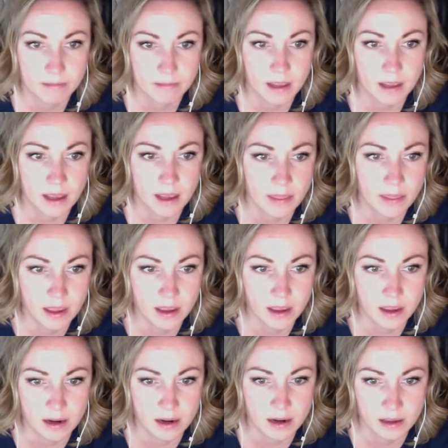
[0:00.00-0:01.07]
And
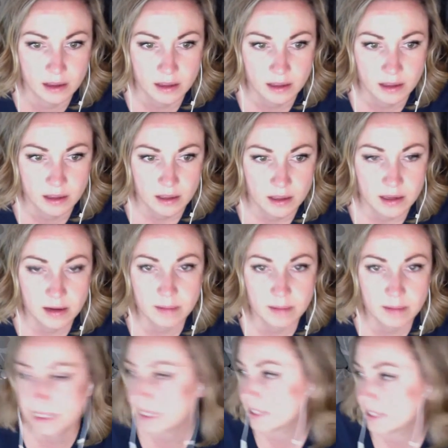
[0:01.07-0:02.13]
then, yeah, my
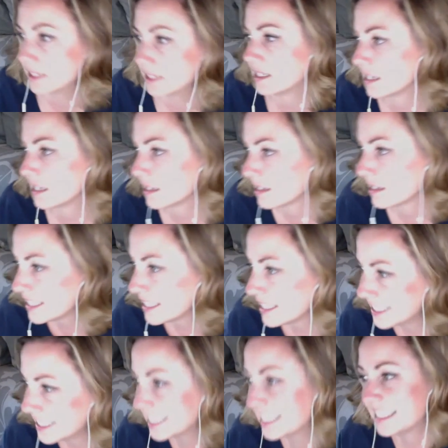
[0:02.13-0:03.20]
test
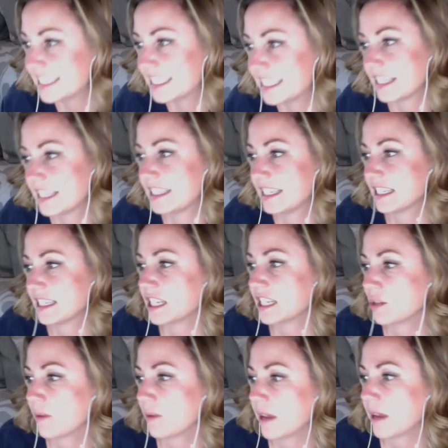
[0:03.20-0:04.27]
statistic is
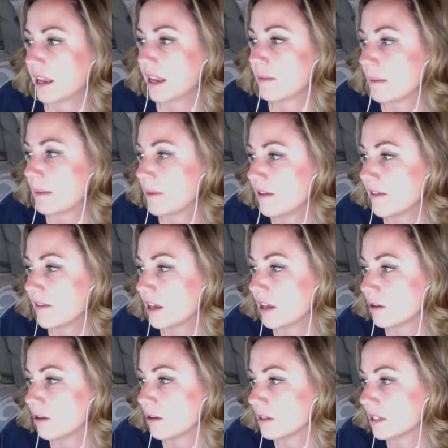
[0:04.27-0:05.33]
1620, and then my p-value
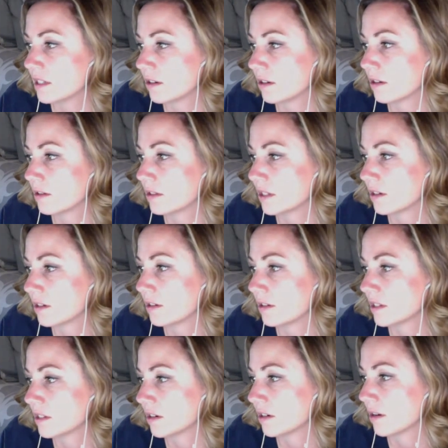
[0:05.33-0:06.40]
is
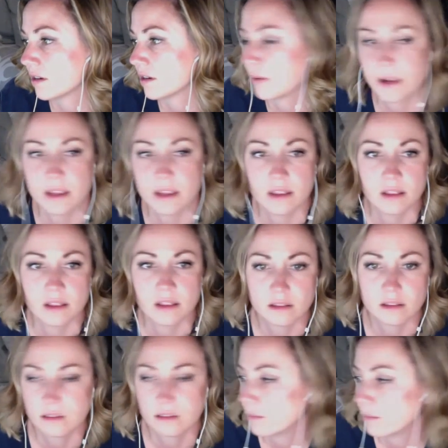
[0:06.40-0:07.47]

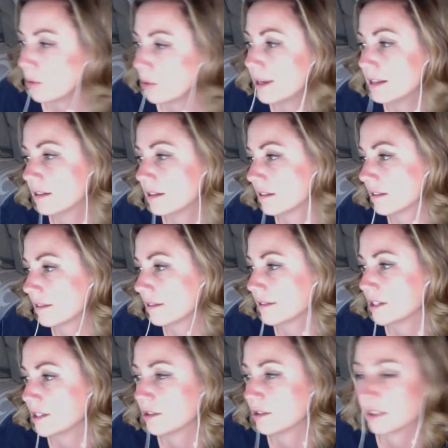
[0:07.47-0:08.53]

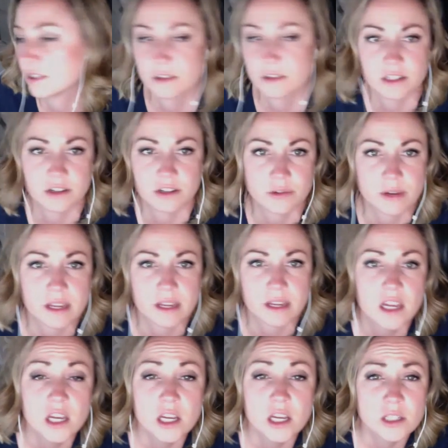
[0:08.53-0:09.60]
0.0003.
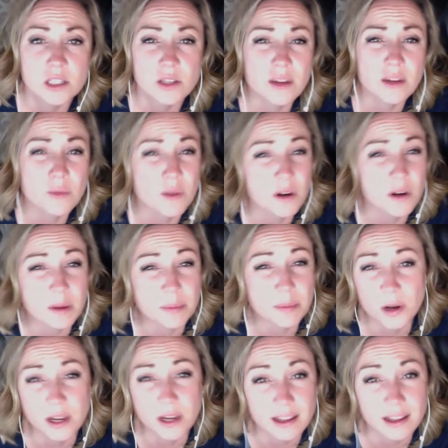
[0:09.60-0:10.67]
So then what do we put?